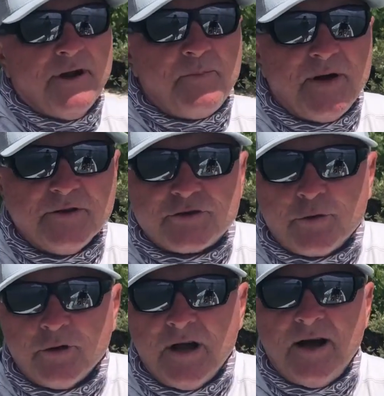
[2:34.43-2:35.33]
up on the
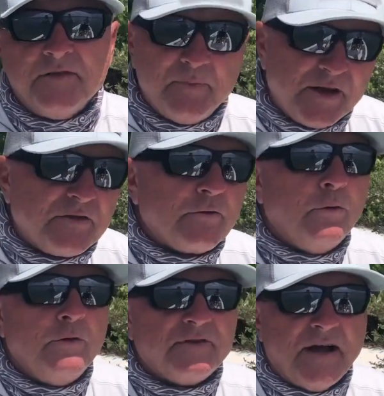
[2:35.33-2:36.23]
shorelines, big
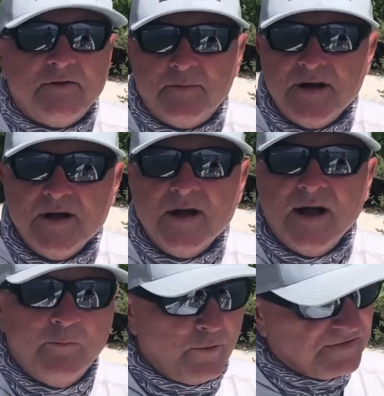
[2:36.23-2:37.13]
schools of them,
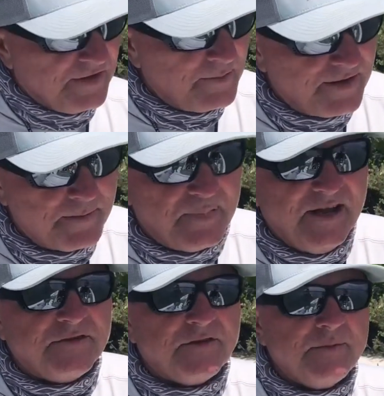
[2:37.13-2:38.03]
and we'll see them on the
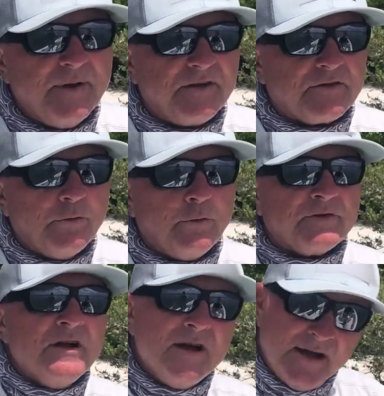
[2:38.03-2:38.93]
beaches in big schools.